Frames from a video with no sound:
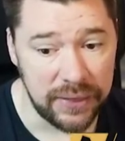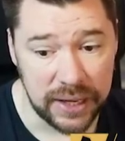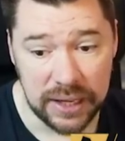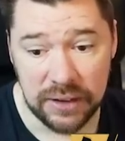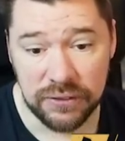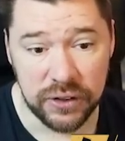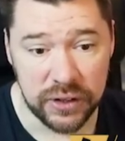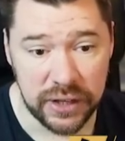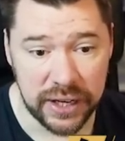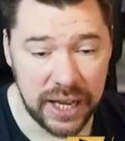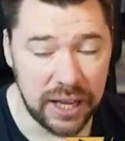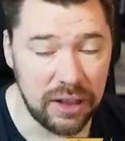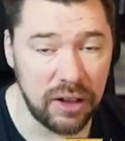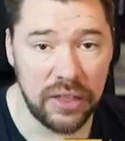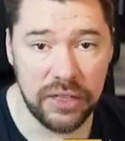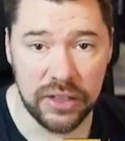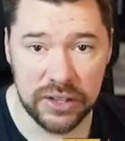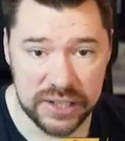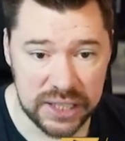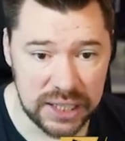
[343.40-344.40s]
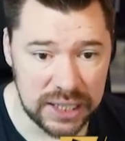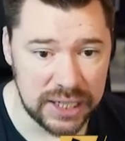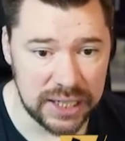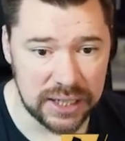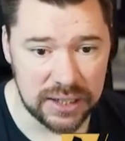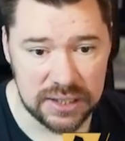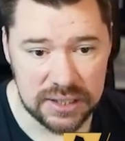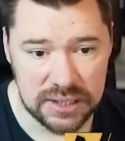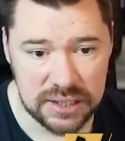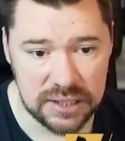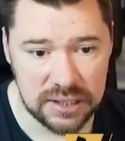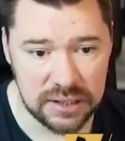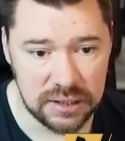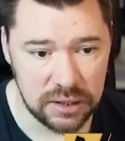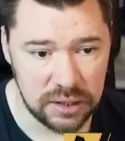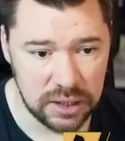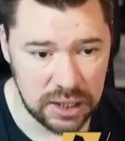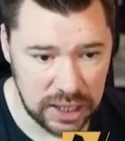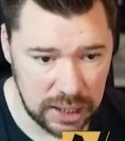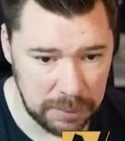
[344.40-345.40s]
then if you can get like the Delict,
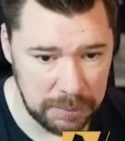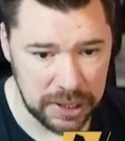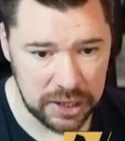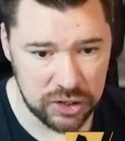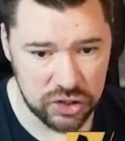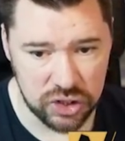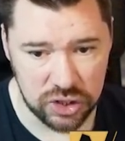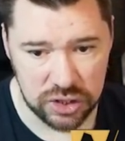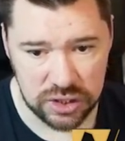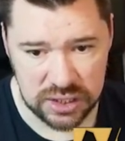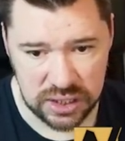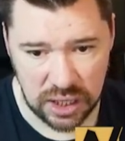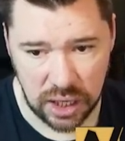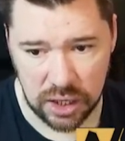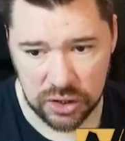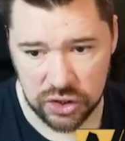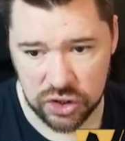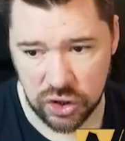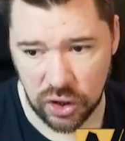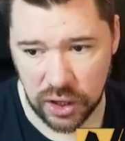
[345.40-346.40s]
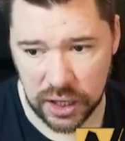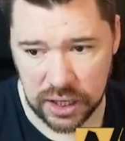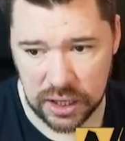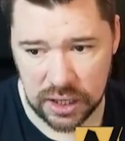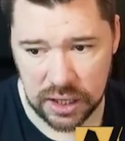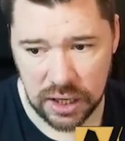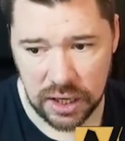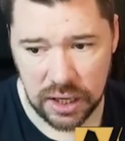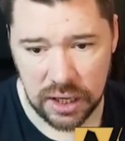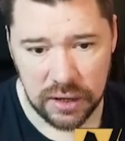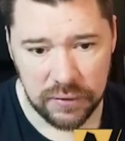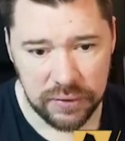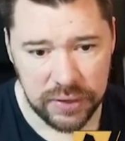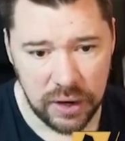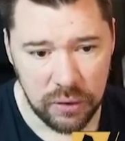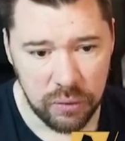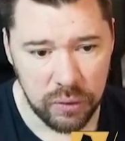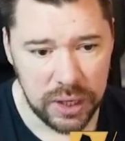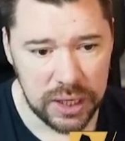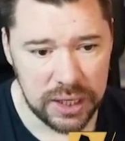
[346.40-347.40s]
the Kimmich and such, like
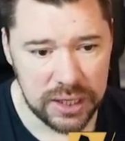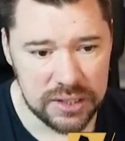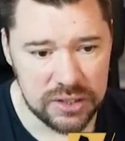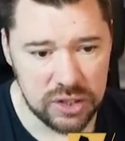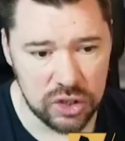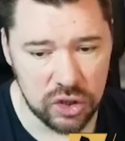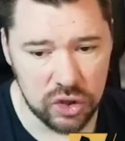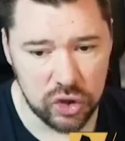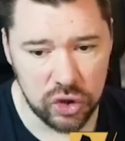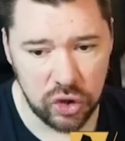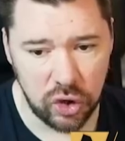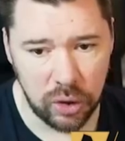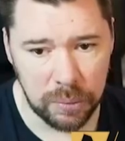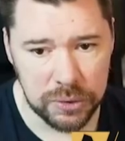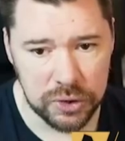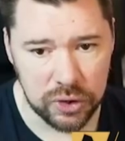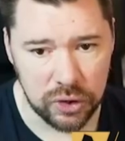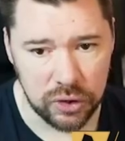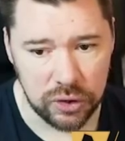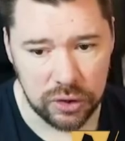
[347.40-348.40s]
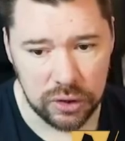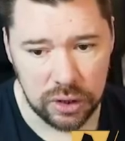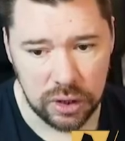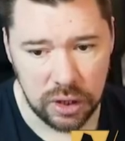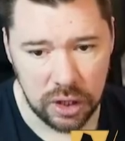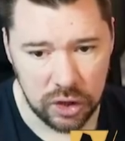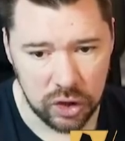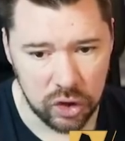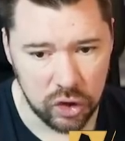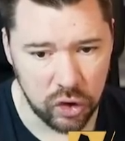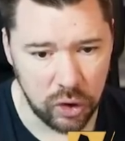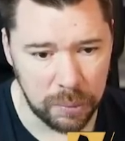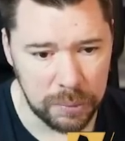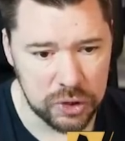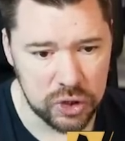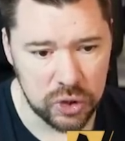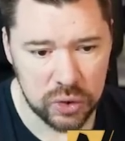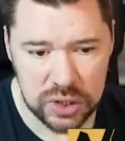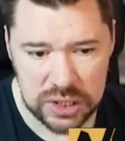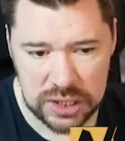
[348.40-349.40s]
there really is a good option and a good
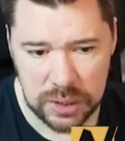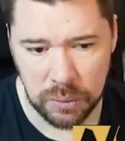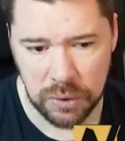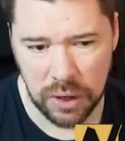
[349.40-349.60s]
opportunity. We'll